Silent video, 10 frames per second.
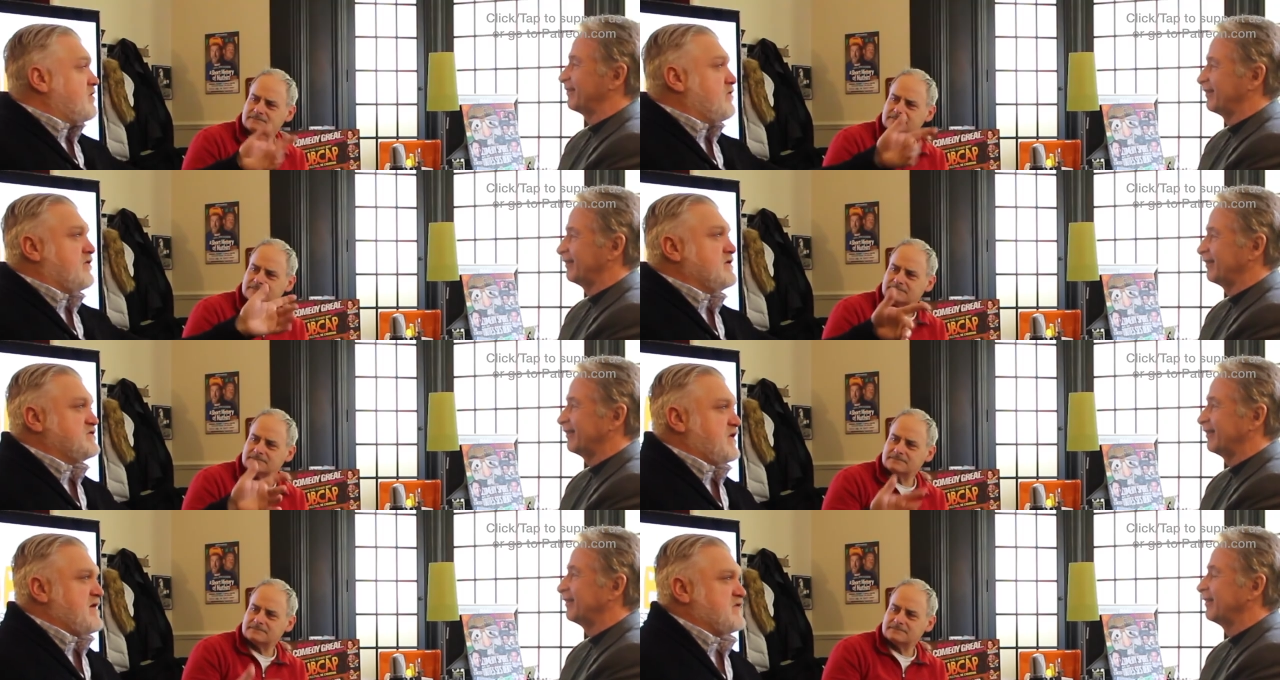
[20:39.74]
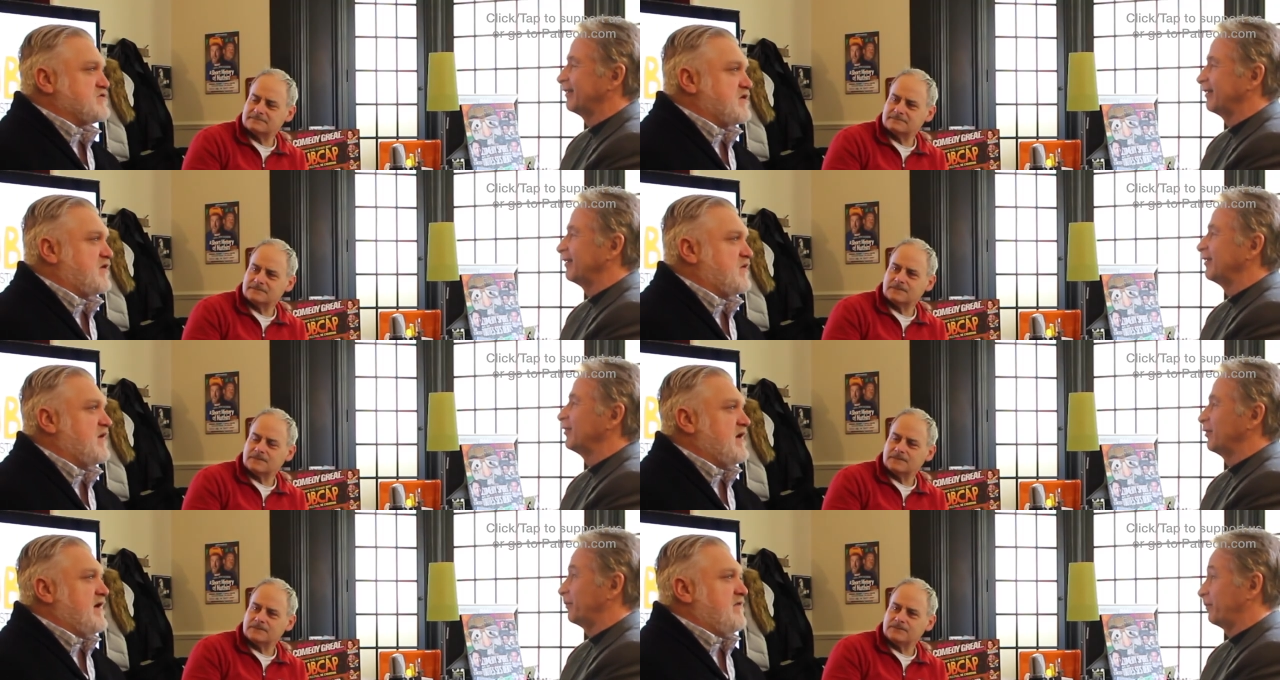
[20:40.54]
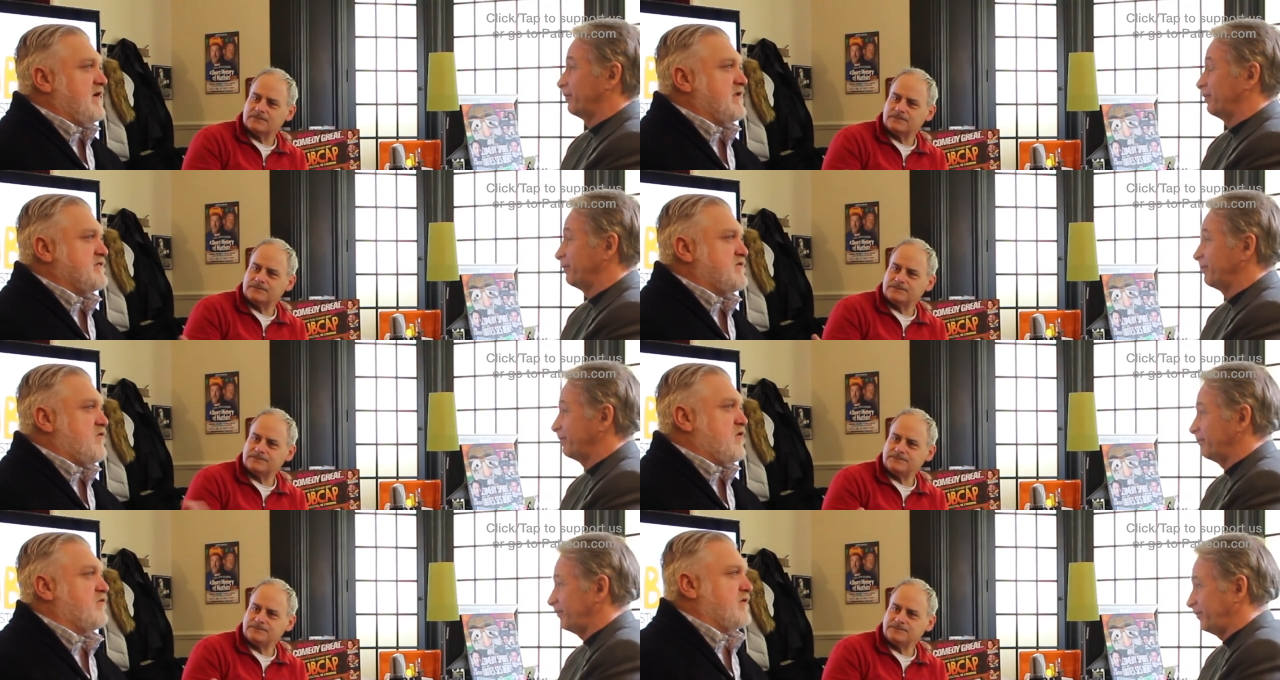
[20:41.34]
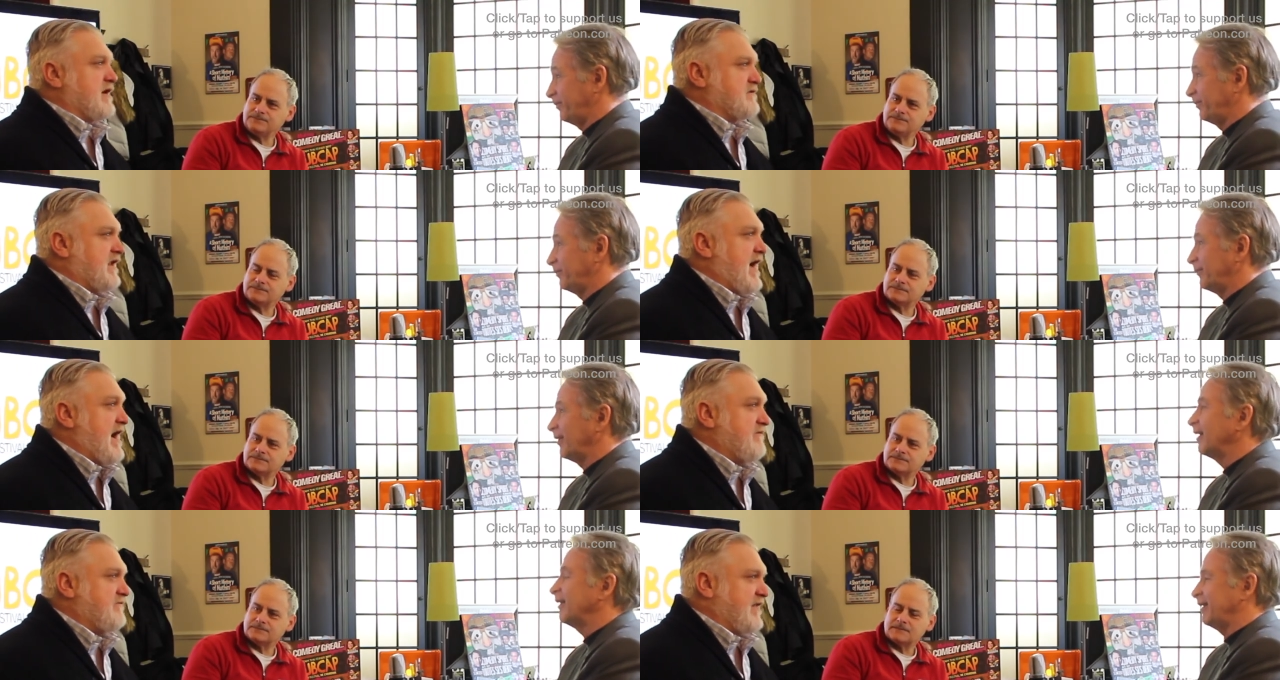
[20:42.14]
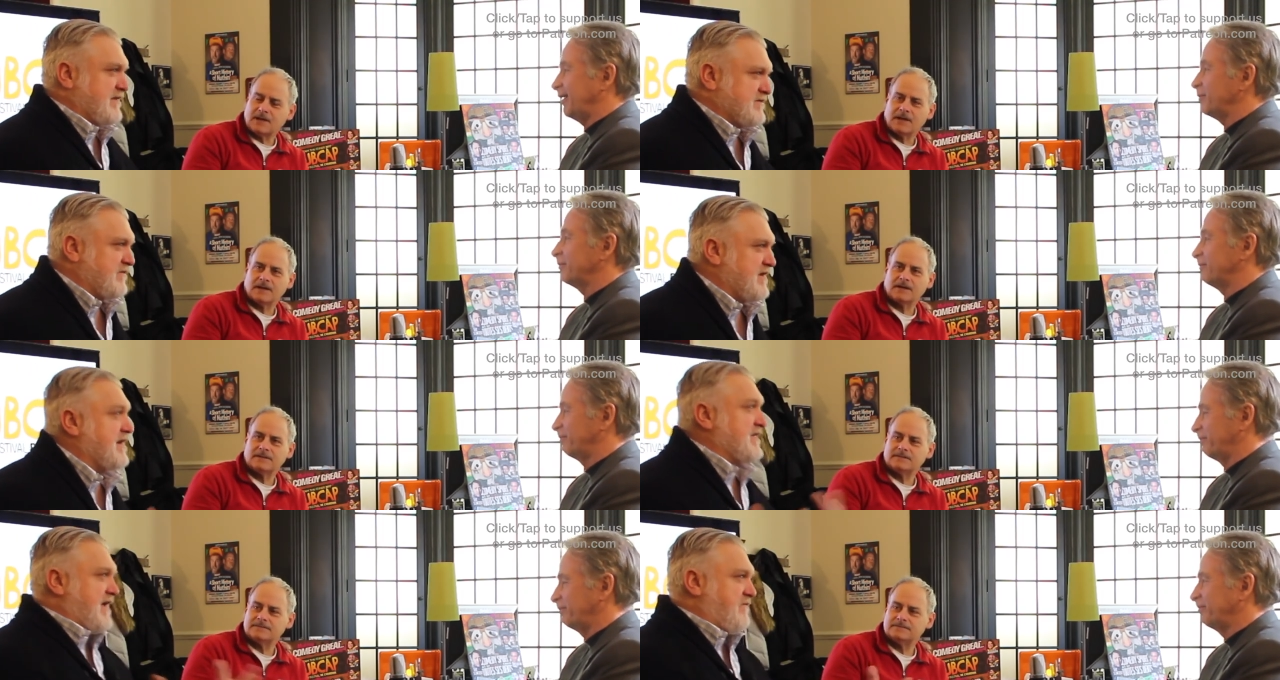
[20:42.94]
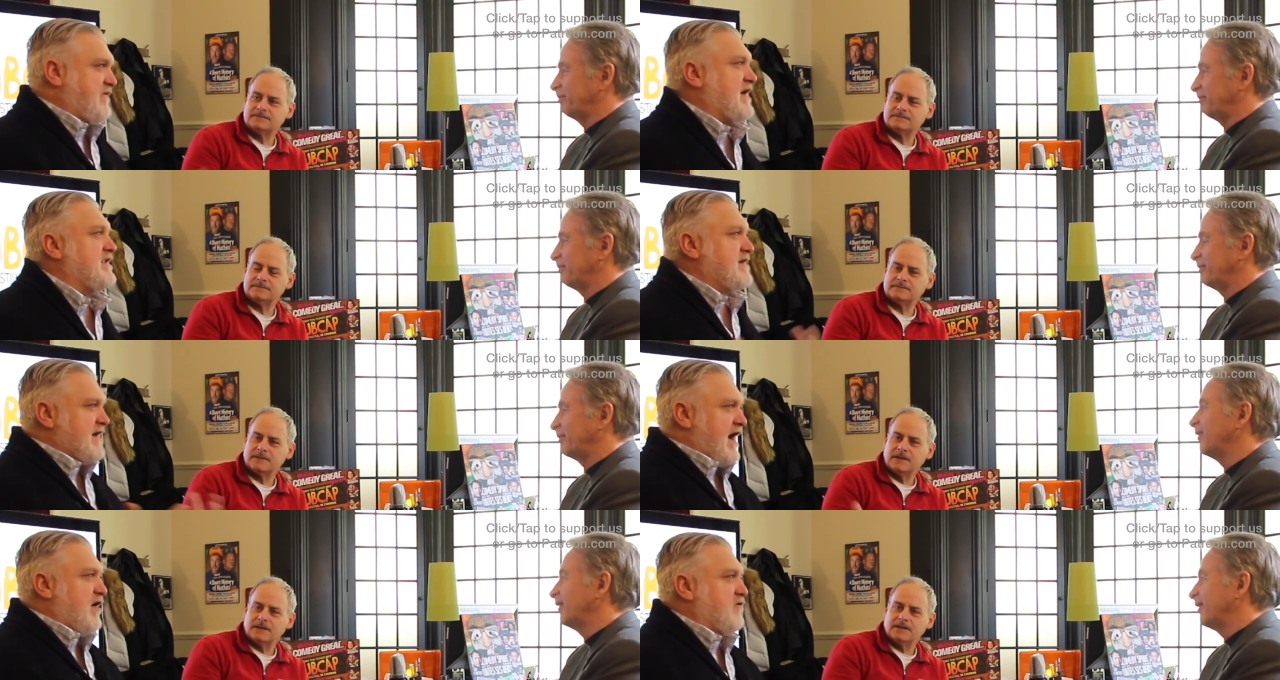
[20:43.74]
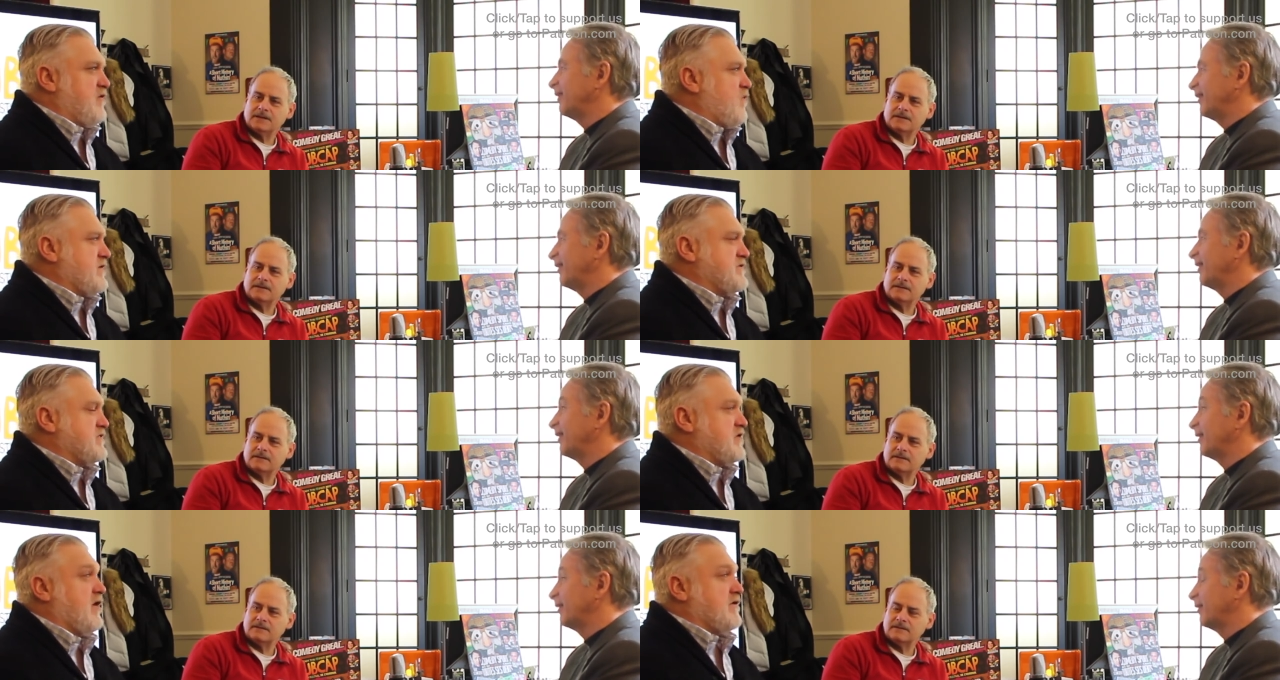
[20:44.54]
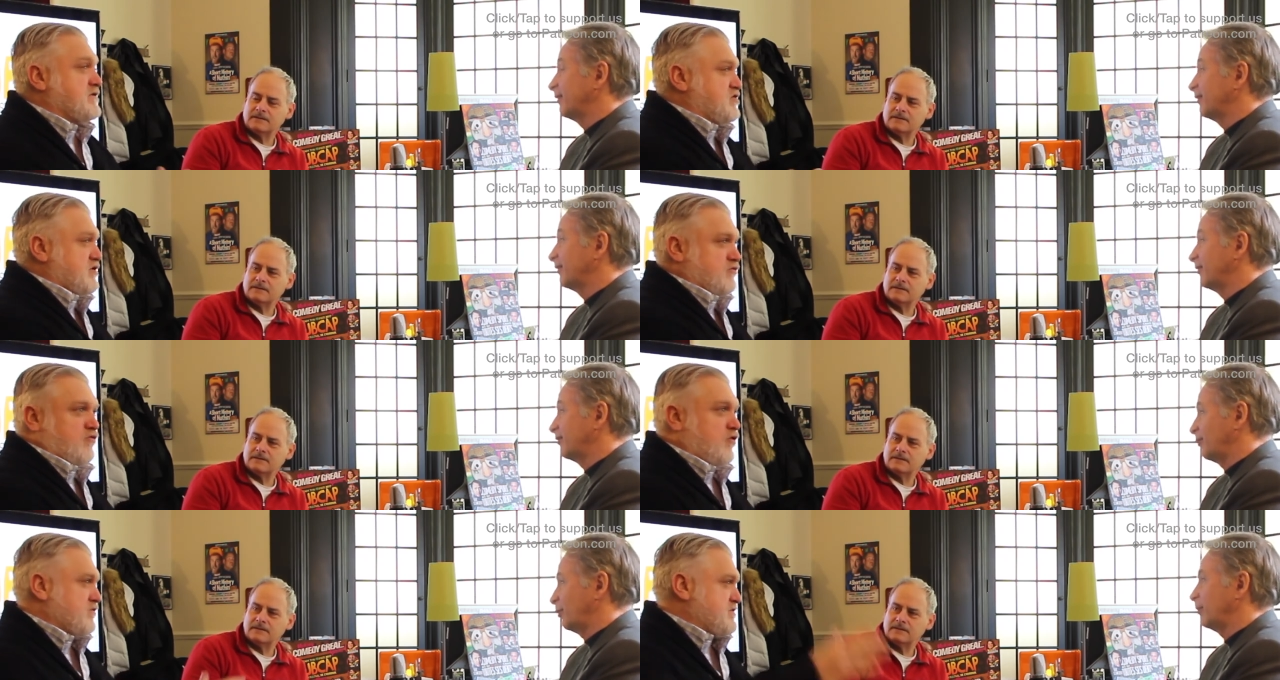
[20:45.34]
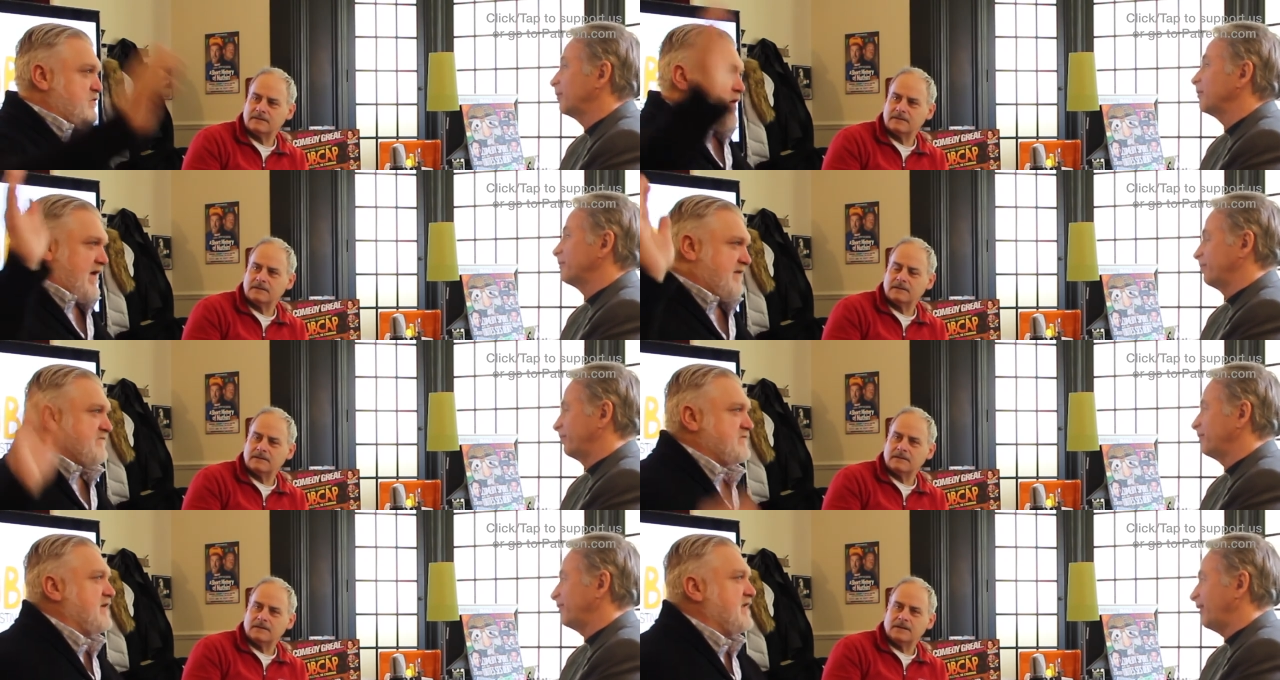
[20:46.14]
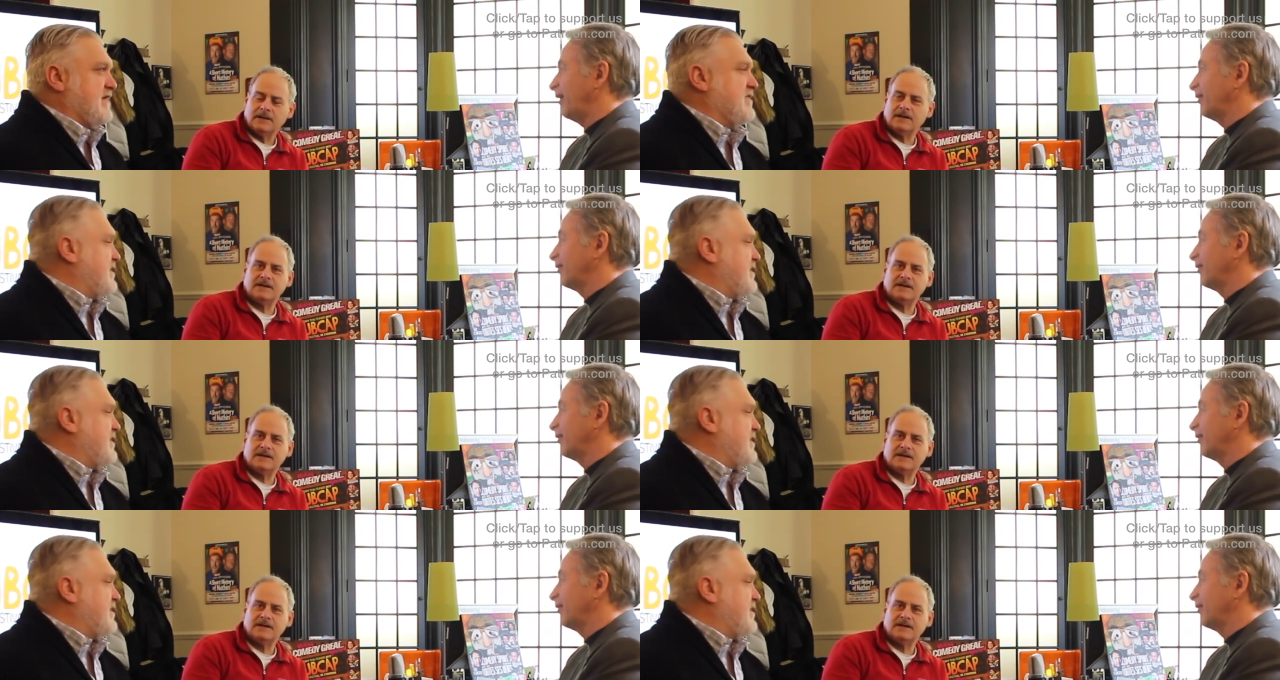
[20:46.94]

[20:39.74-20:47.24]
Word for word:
Speaker 1: no, no, they're enjoying the show. They just don't know they're allowed to laugh. Like yep. so, you got to get that out, and once it starts, it just rolls in waves, right? Like